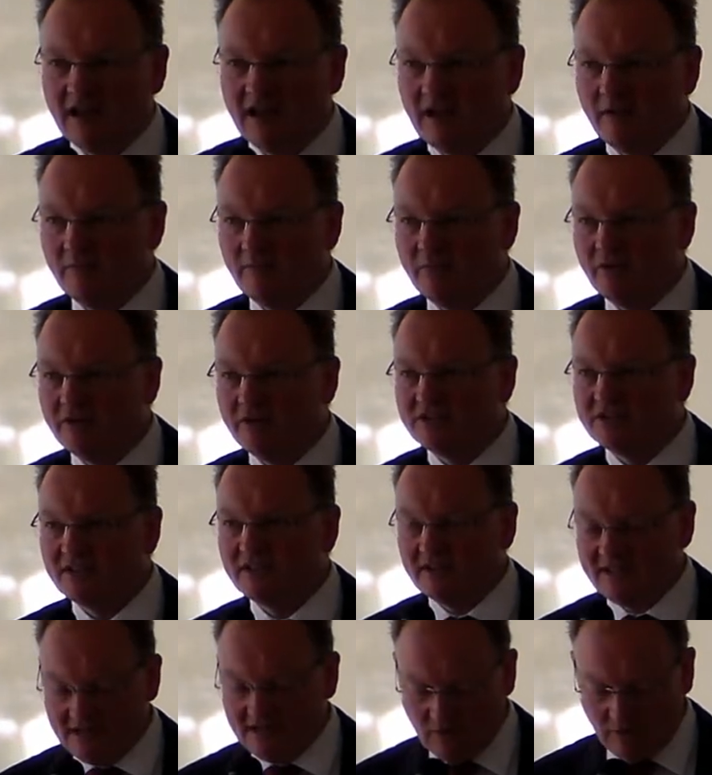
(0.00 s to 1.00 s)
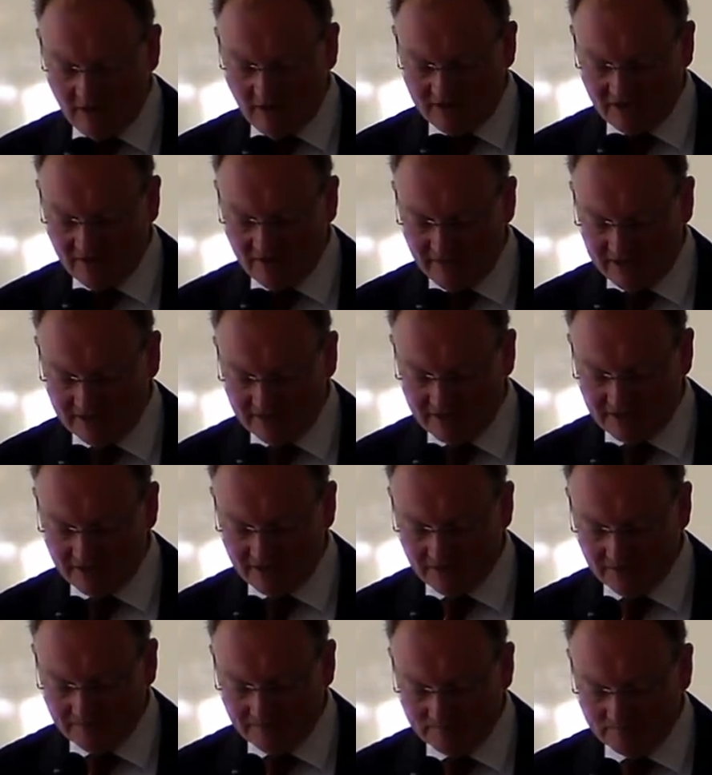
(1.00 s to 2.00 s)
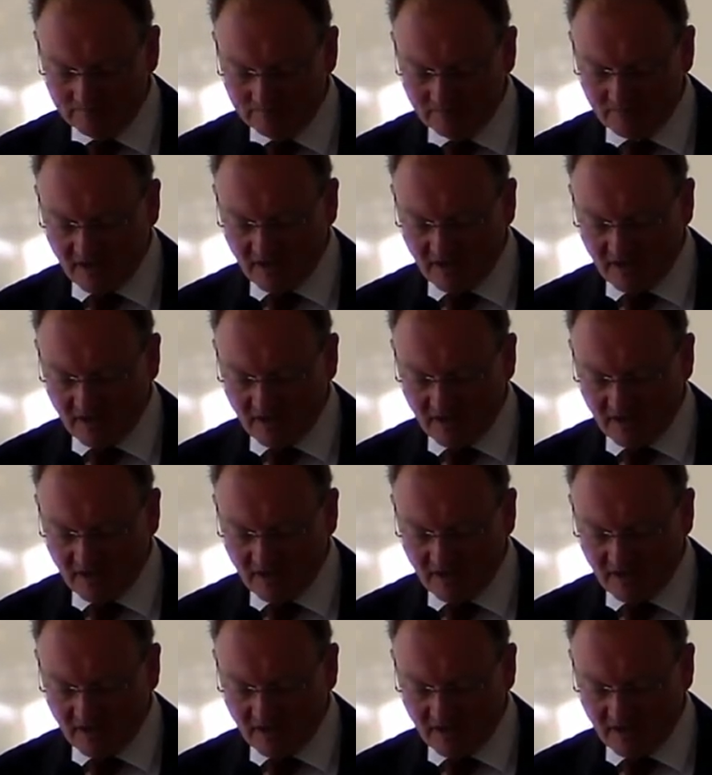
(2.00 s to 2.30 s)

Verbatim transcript: um, personally quite committed to.